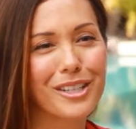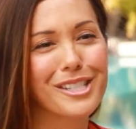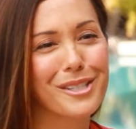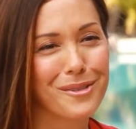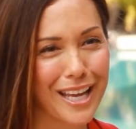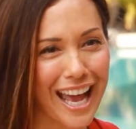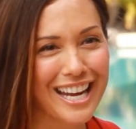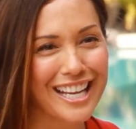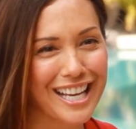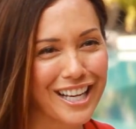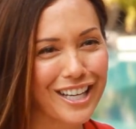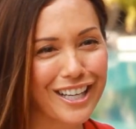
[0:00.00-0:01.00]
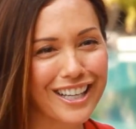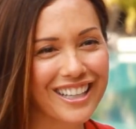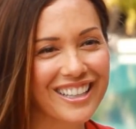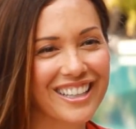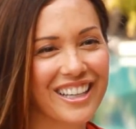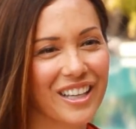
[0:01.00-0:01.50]
Once you get
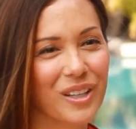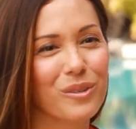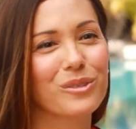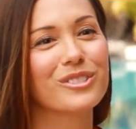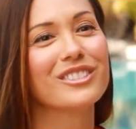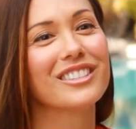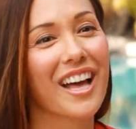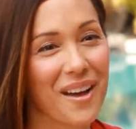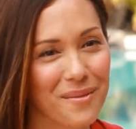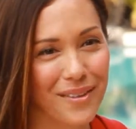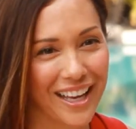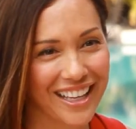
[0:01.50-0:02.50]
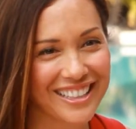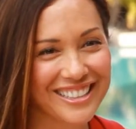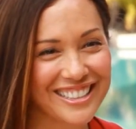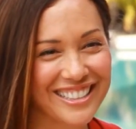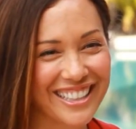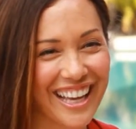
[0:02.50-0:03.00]
here, you love it
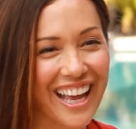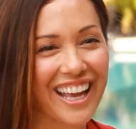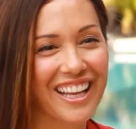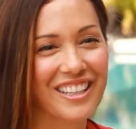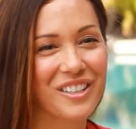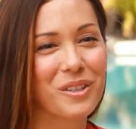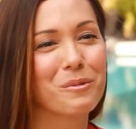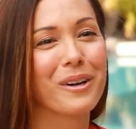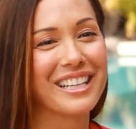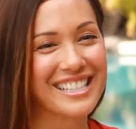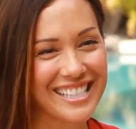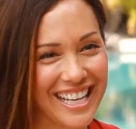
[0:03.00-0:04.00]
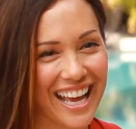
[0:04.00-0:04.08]
and you want to